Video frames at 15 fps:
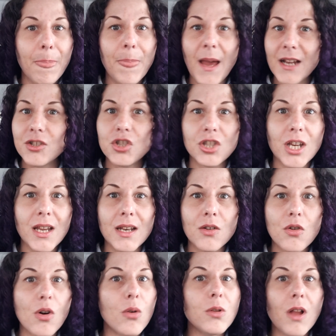That shit
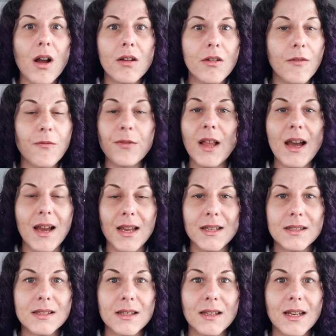no longer
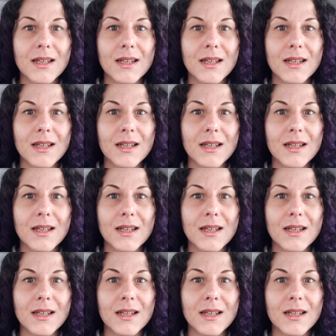flies.